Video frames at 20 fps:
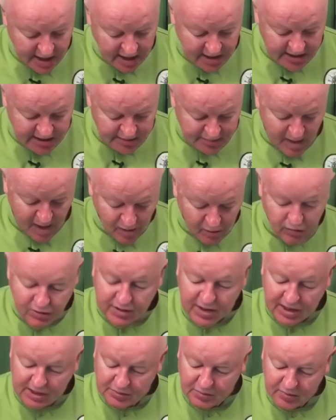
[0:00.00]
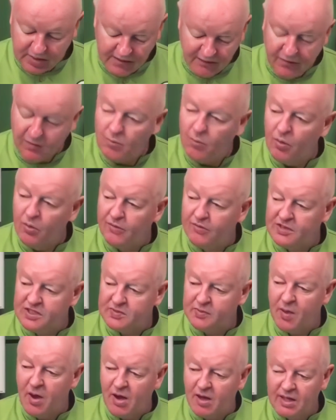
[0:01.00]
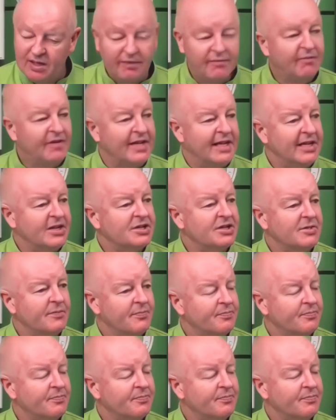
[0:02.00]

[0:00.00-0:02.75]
sparkle dust will give you more of a sparkly finish.